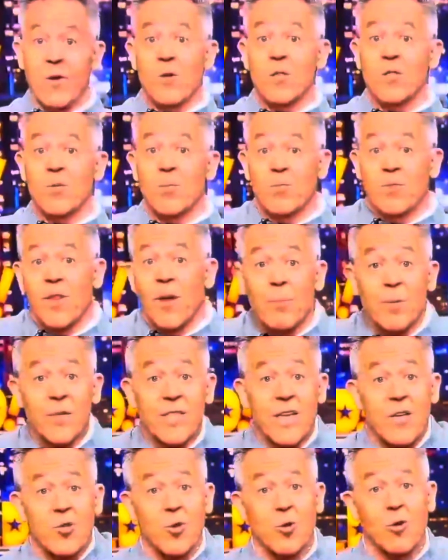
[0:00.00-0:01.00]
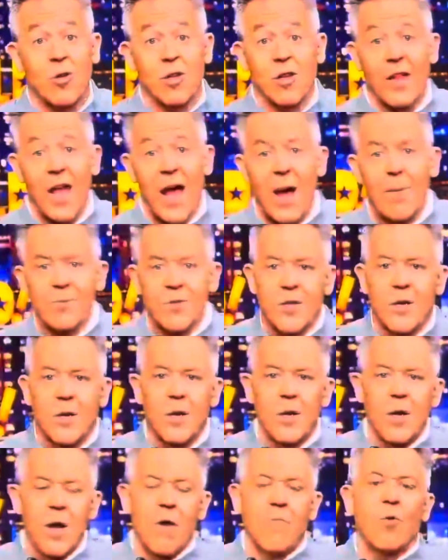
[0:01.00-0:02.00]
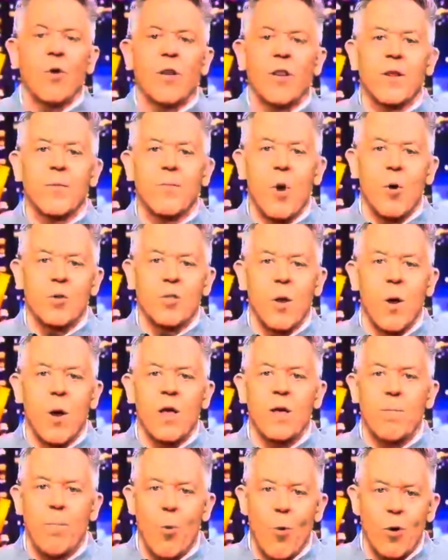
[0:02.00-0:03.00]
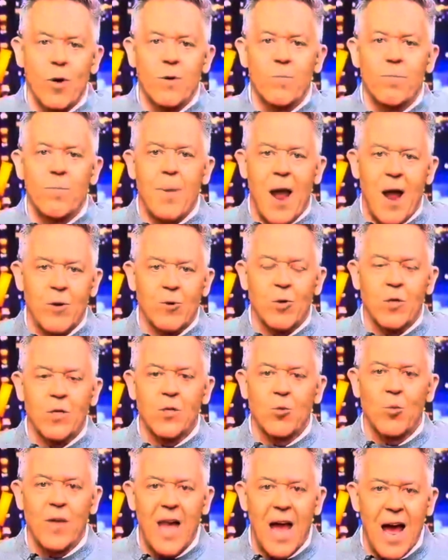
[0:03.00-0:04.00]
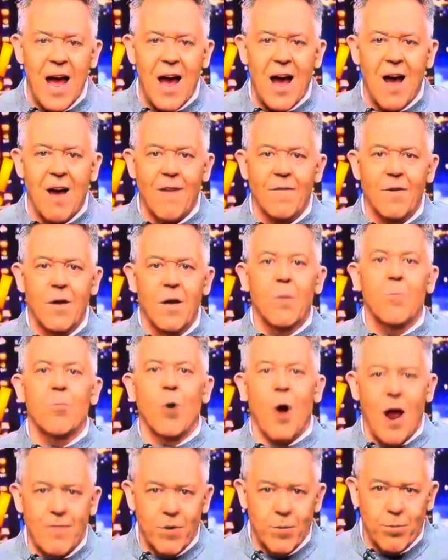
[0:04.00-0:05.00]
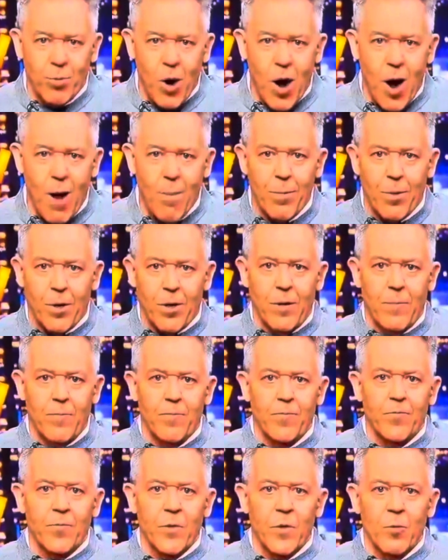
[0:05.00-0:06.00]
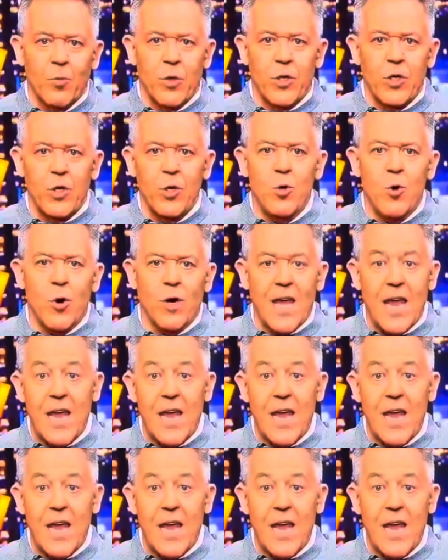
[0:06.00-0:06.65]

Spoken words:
there's the potential collapse of one of the most important boundaries we have, private property. When New York